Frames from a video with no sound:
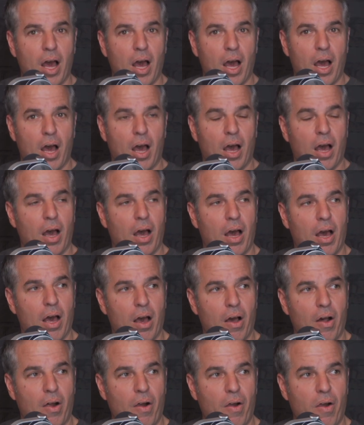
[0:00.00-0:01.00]
about whatever
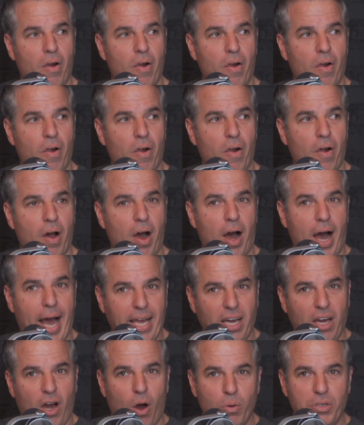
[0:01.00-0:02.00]
you're talking about.
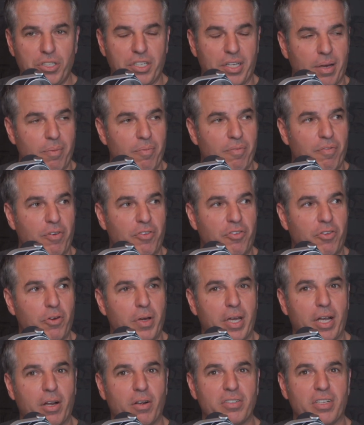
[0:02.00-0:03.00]
I coached him for
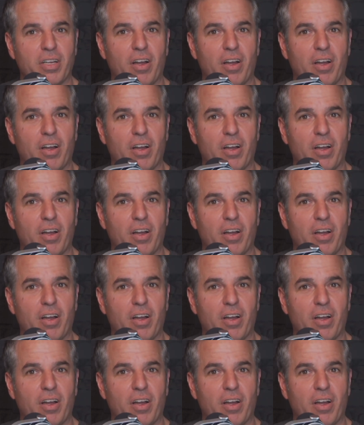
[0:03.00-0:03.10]
two years in